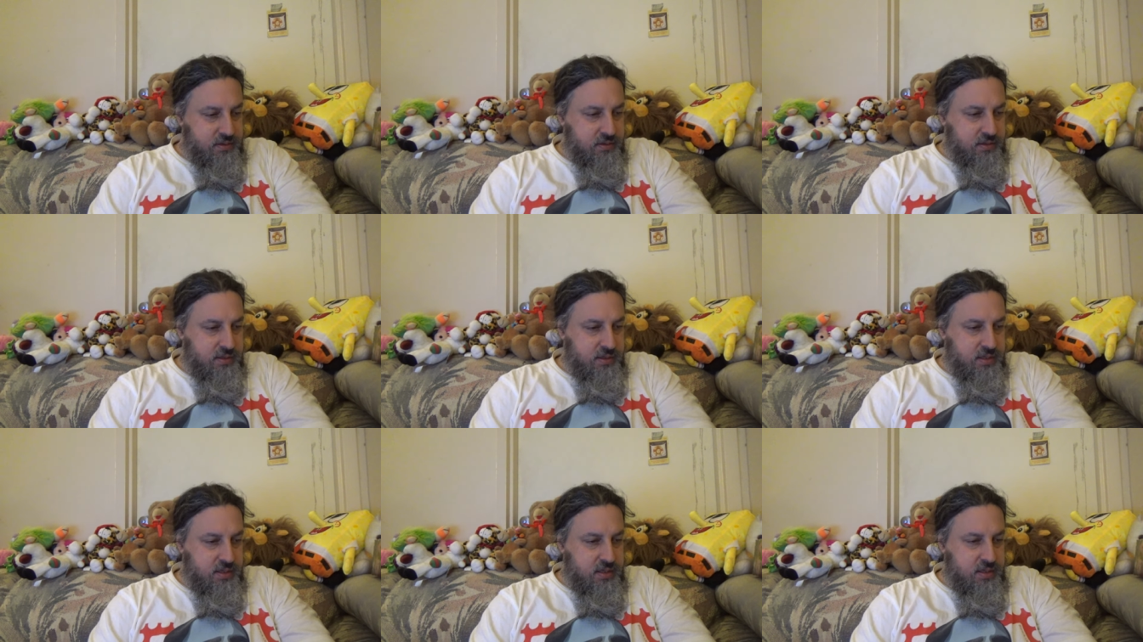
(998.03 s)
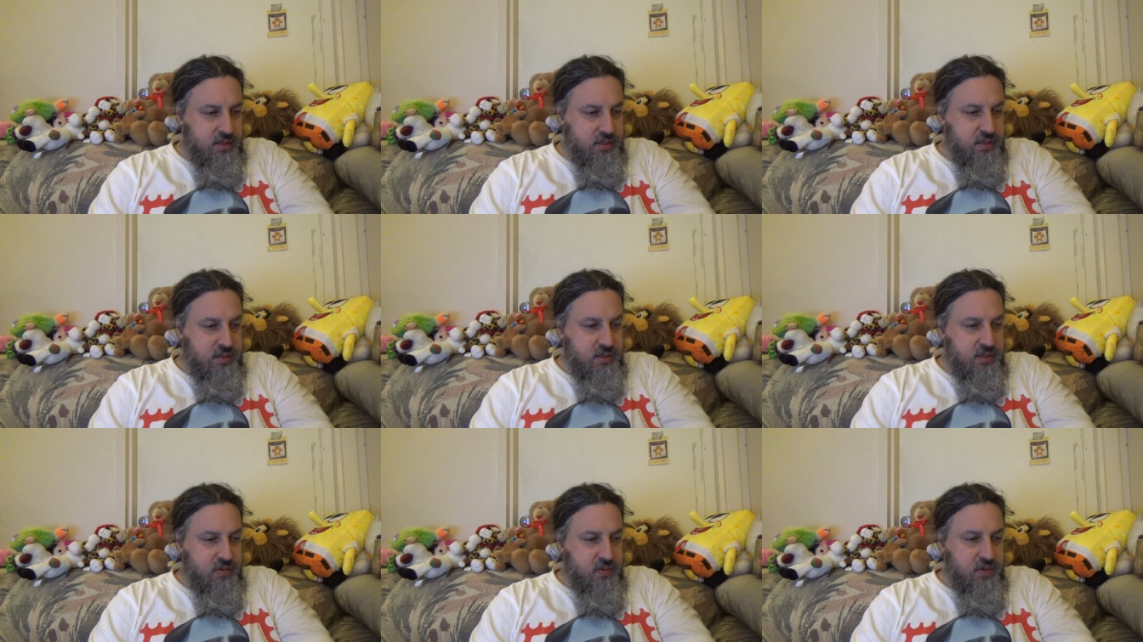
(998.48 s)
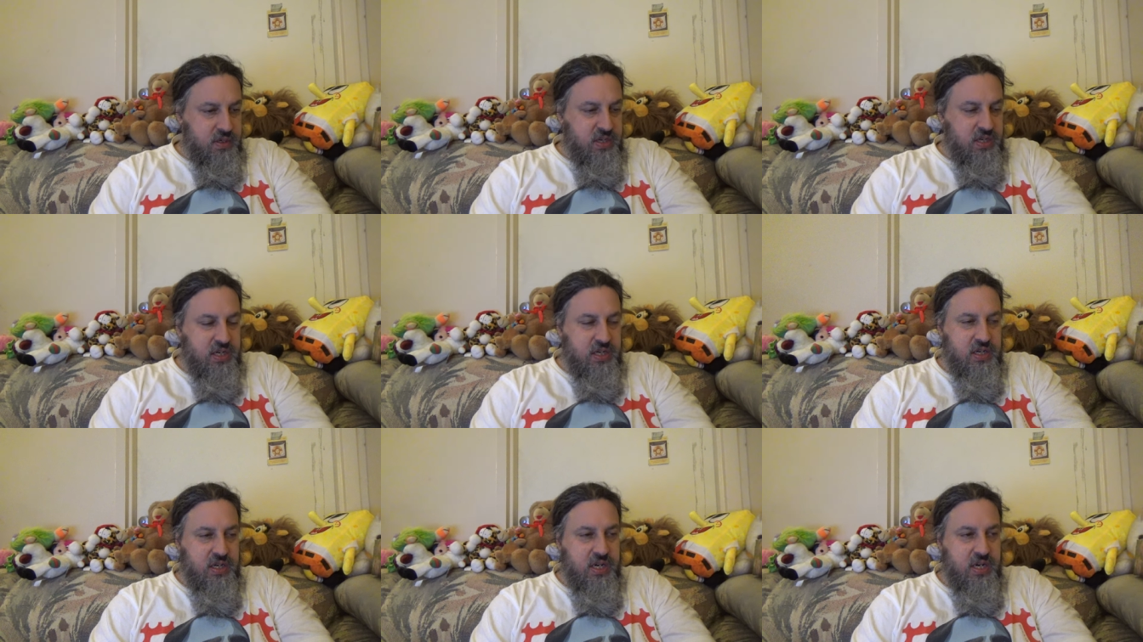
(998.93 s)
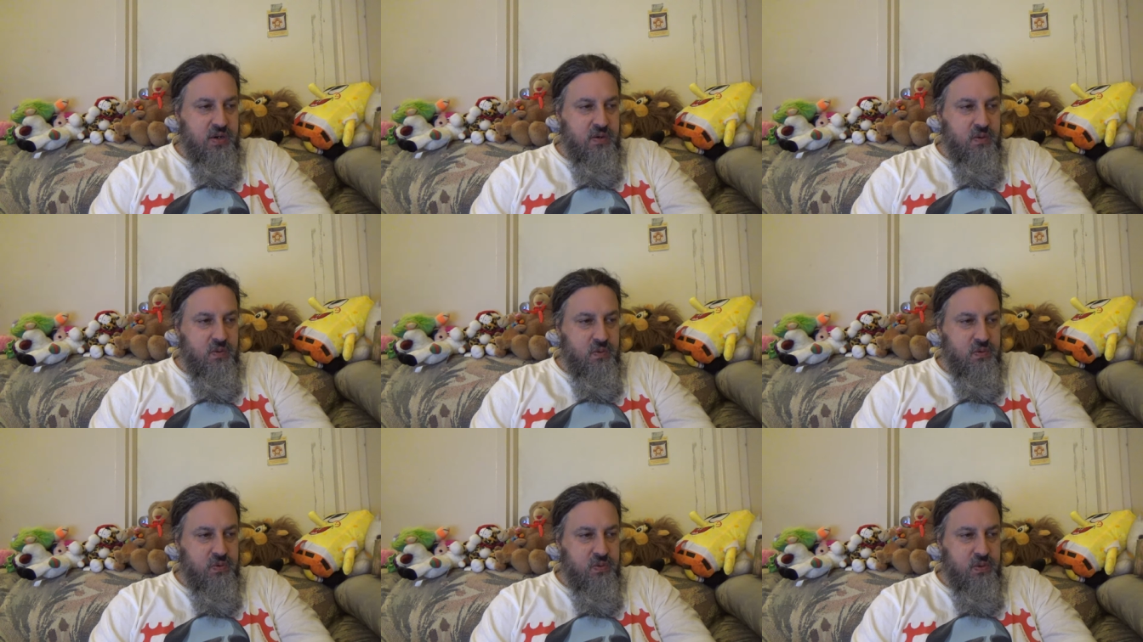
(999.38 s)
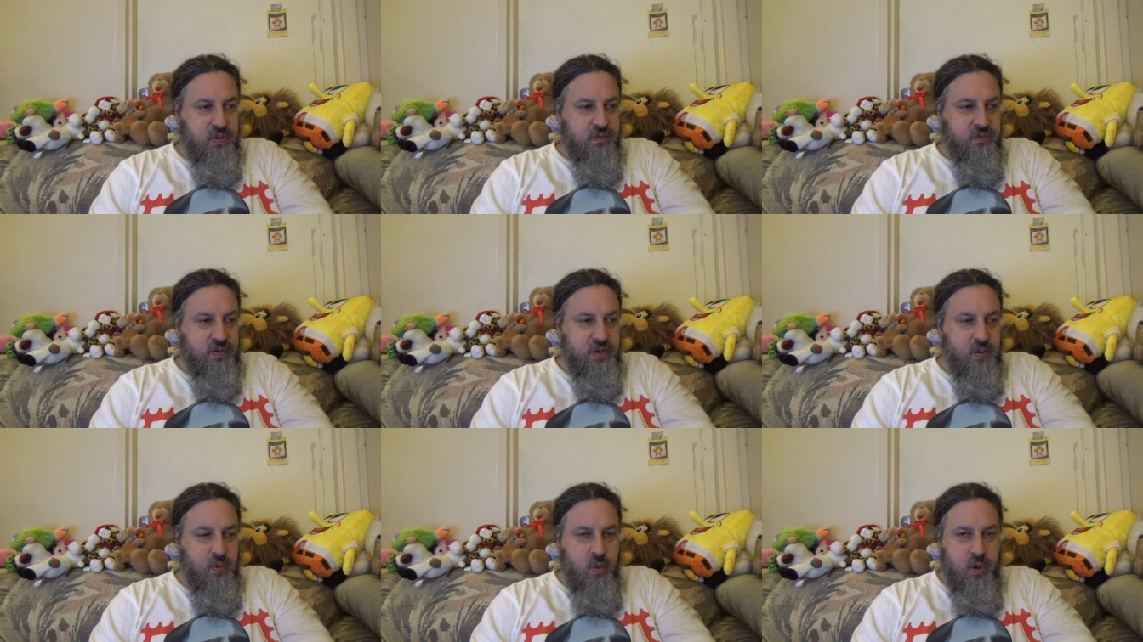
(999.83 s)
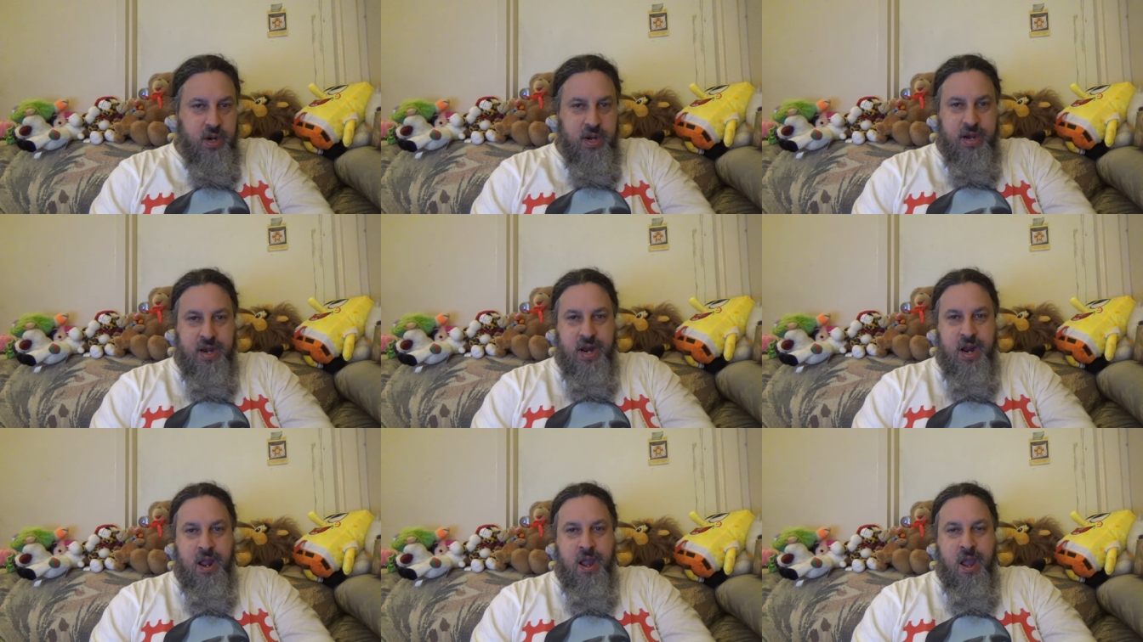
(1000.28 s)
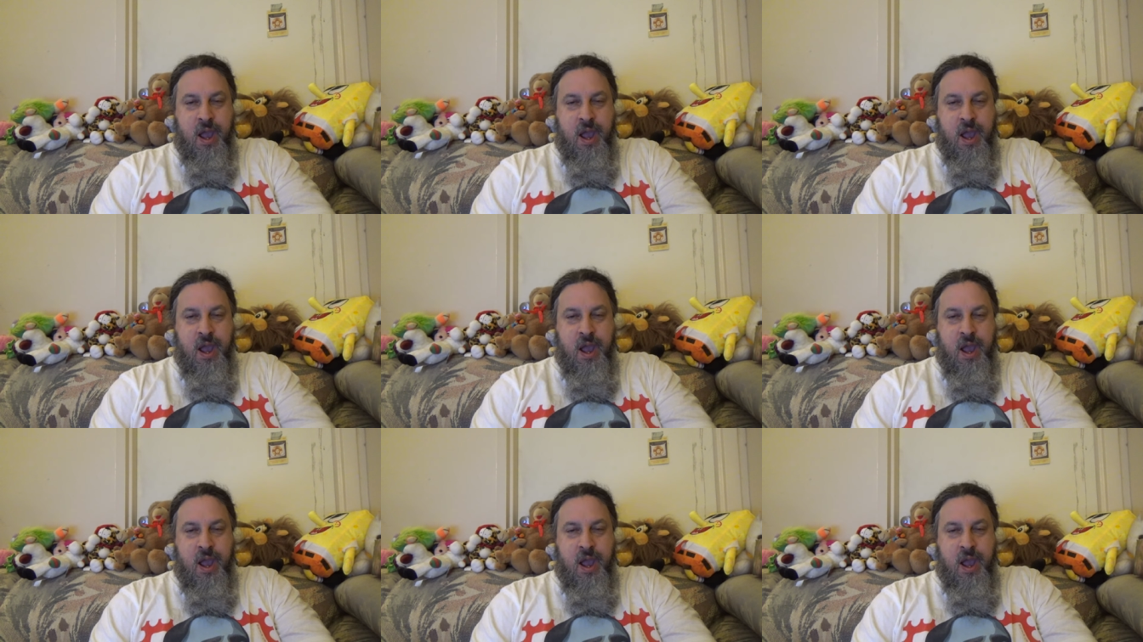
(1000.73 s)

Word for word: a sort of a wooded